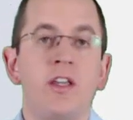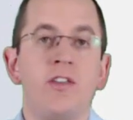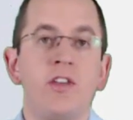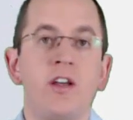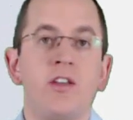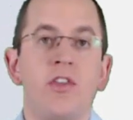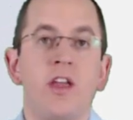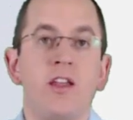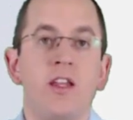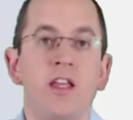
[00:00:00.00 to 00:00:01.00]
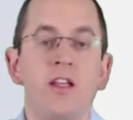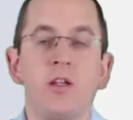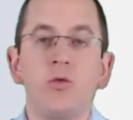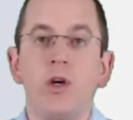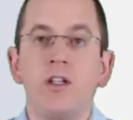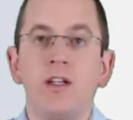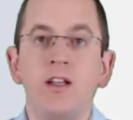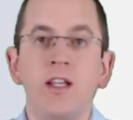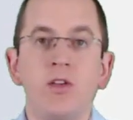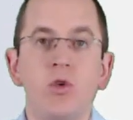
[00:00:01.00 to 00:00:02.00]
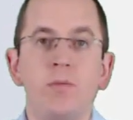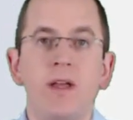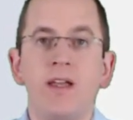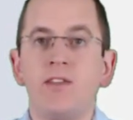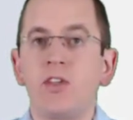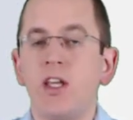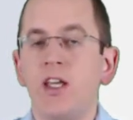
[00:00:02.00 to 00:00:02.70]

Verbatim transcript: easier than integrating Liquibase